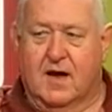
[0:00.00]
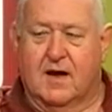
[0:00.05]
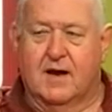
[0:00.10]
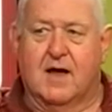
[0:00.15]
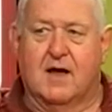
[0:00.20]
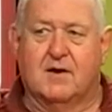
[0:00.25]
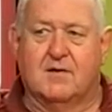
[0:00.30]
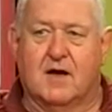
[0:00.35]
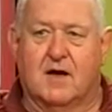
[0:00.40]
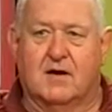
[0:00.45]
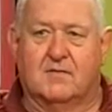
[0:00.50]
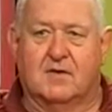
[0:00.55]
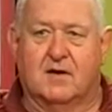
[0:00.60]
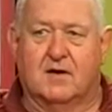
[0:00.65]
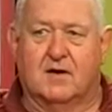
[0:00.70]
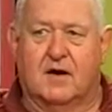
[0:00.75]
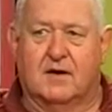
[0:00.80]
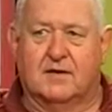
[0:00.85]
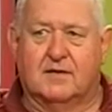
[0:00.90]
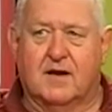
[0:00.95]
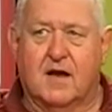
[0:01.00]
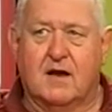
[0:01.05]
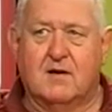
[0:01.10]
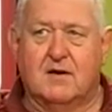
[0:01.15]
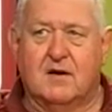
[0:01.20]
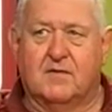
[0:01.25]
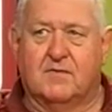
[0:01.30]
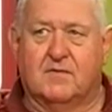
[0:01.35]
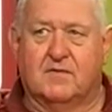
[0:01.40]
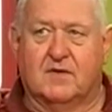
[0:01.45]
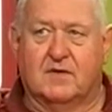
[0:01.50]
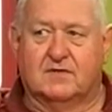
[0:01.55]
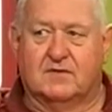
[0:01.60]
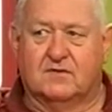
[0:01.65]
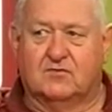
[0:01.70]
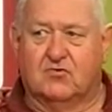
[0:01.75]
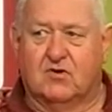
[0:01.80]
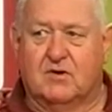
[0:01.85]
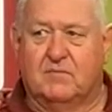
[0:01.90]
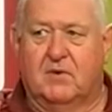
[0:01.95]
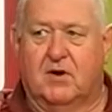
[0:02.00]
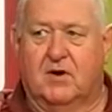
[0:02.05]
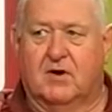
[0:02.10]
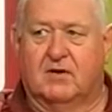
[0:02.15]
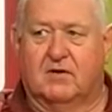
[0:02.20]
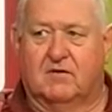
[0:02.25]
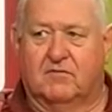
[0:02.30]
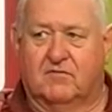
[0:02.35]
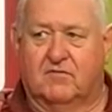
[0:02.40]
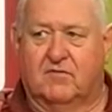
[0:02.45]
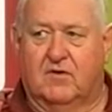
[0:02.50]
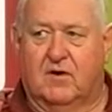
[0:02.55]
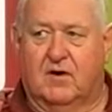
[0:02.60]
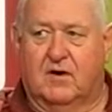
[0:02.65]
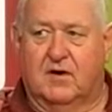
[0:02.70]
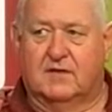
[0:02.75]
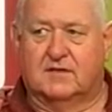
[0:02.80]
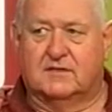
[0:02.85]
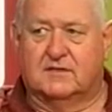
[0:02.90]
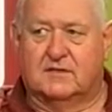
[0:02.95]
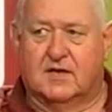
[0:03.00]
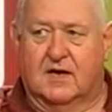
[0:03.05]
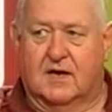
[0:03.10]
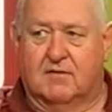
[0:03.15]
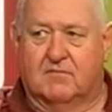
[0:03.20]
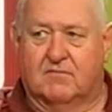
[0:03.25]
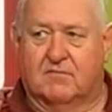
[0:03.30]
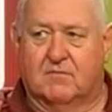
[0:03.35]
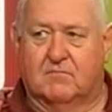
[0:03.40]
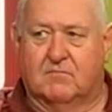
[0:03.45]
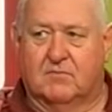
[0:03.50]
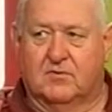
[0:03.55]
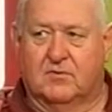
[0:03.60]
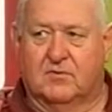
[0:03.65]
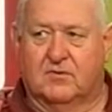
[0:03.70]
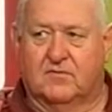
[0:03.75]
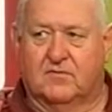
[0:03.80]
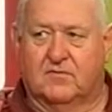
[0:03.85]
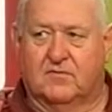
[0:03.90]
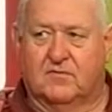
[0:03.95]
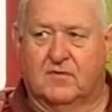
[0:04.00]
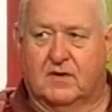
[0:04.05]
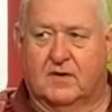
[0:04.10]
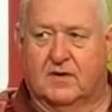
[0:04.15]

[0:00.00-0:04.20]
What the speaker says: No. I don't know that there's a Dreamliner that flies from Perth.